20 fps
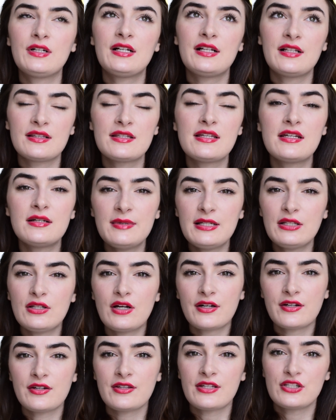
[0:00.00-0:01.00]
well, a little bit
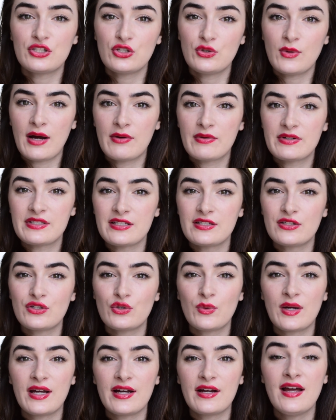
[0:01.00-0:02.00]
longer than two hours
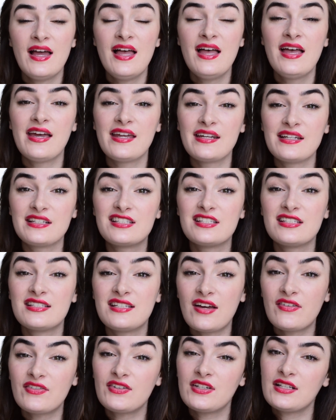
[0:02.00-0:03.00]
into wear, and it's
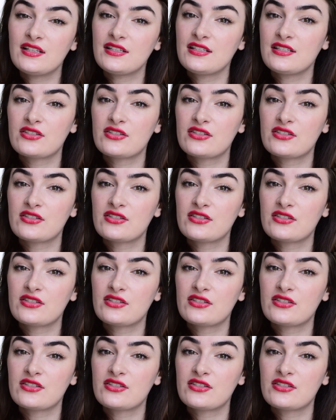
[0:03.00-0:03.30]
definitely